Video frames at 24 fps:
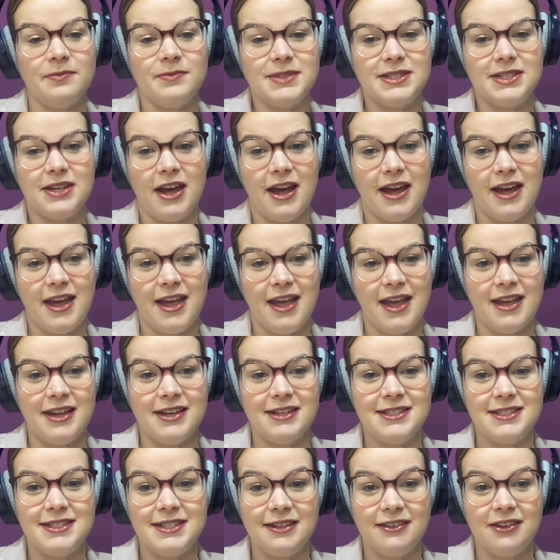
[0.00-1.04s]
so I
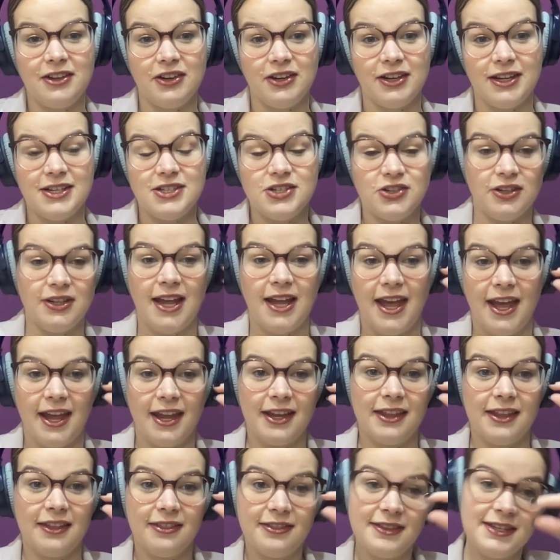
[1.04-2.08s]
still only do
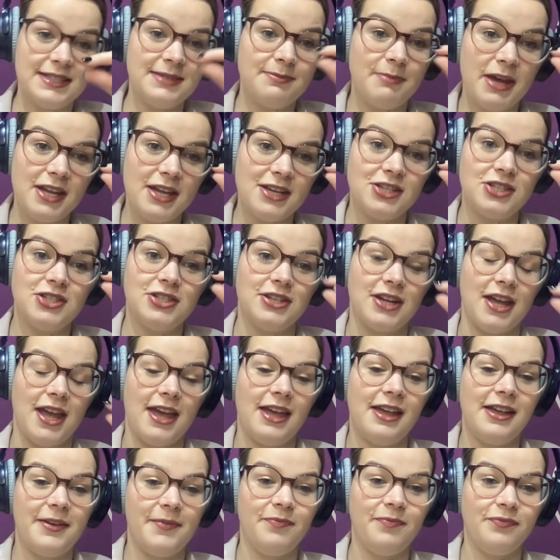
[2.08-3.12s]
like this much
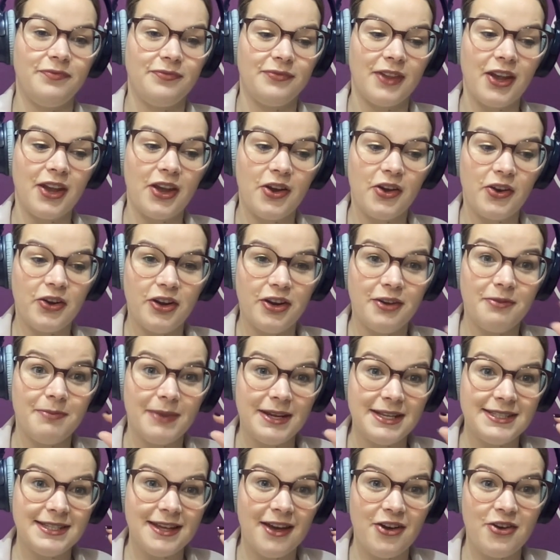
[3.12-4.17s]
code
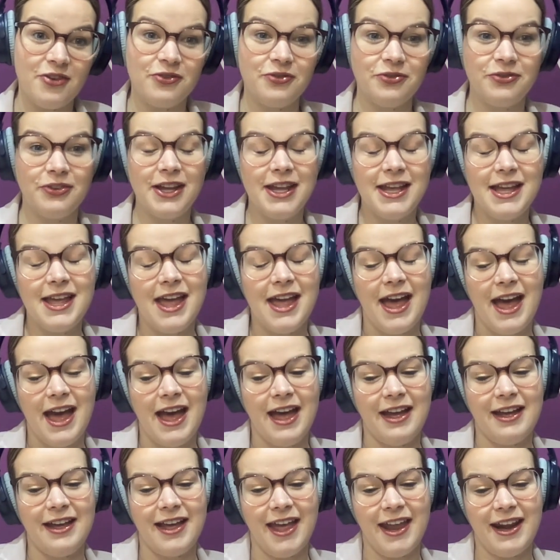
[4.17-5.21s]
myself,
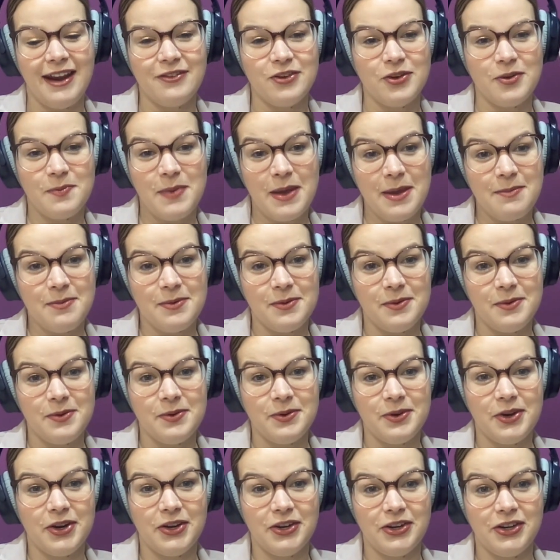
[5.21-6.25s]
and I've got
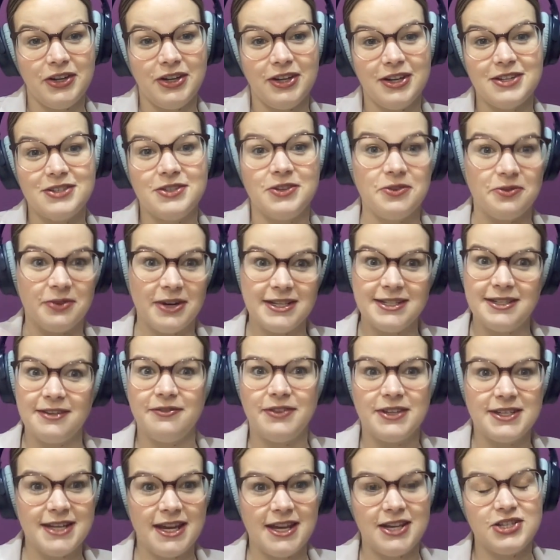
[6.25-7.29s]
people who do the rest
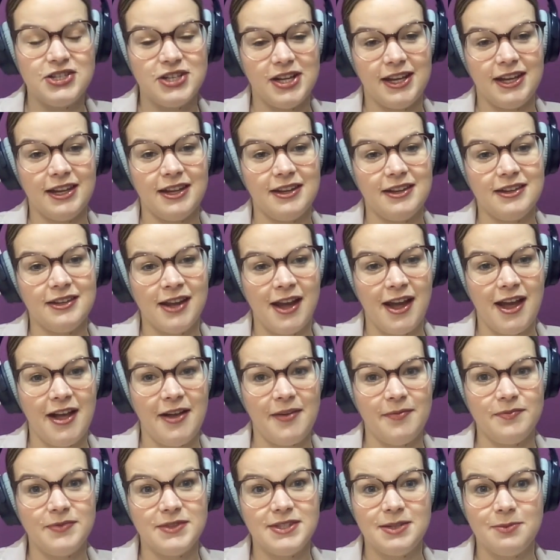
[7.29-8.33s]
of the teaching
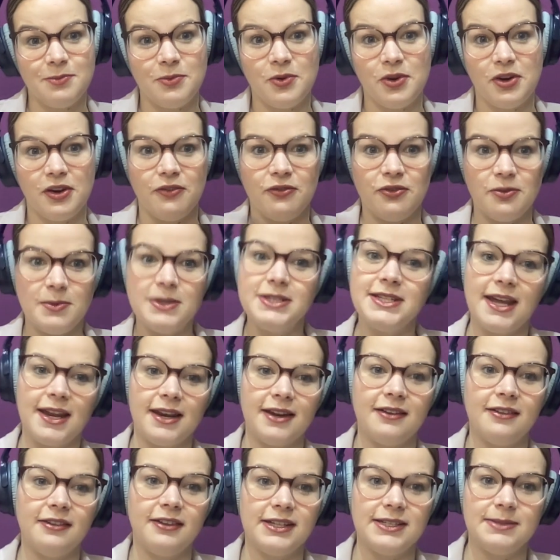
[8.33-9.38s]
and supporting from a
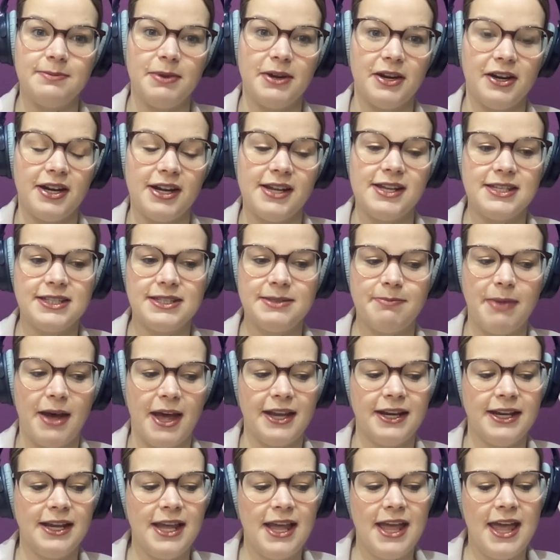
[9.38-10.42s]
technical experience.
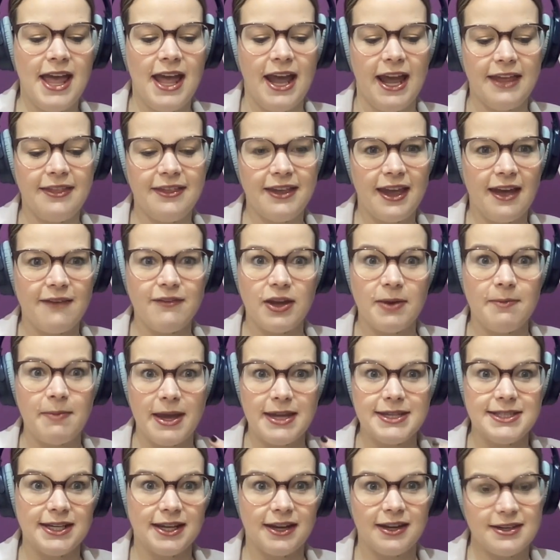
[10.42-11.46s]
But I think having a
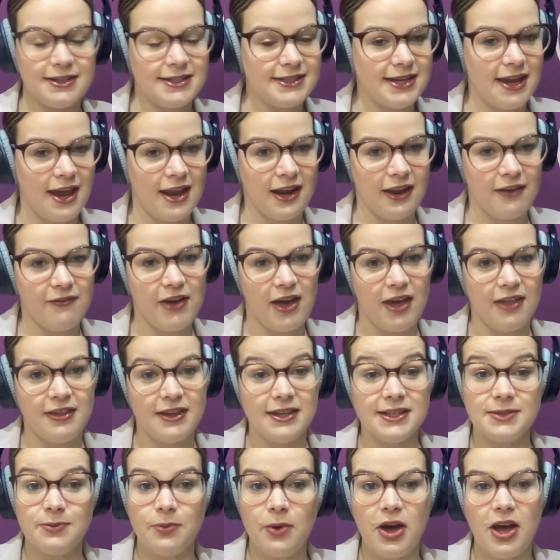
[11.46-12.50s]
basic understanding of how
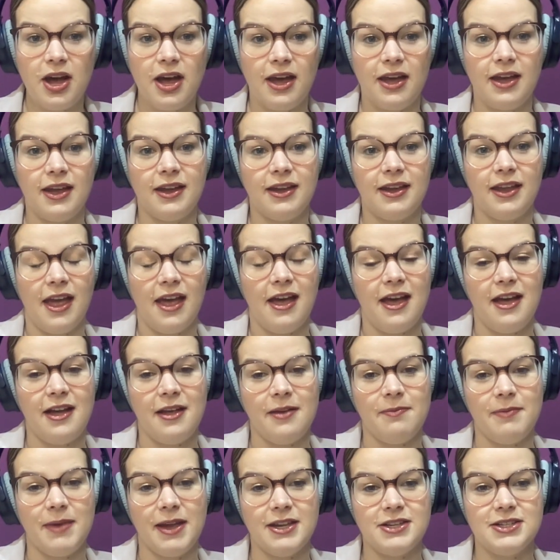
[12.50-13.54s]
things work,
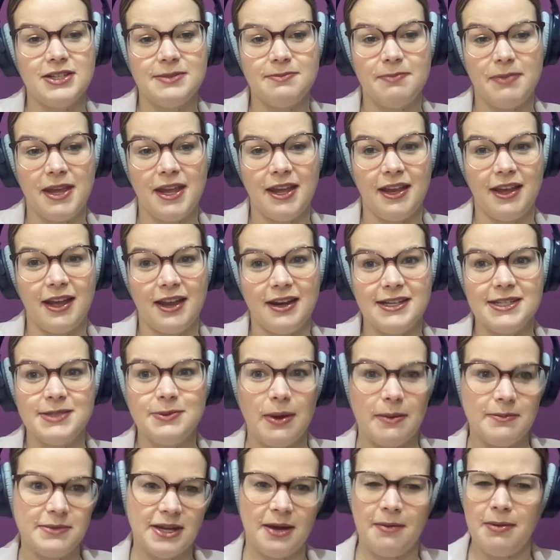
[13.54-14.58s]
and just being kind of
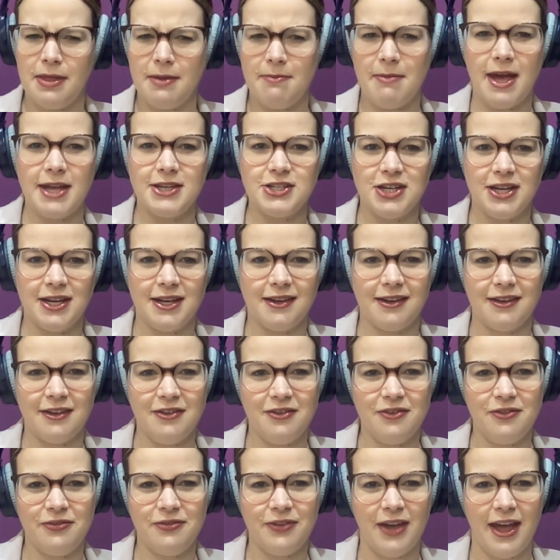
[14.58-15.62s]
swept up in the magic
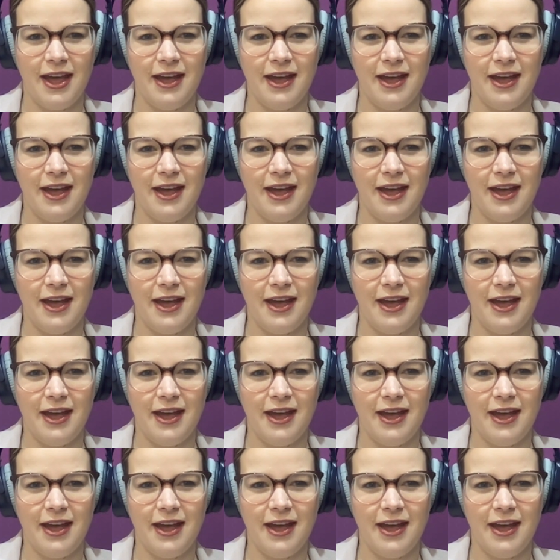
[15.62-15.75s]
of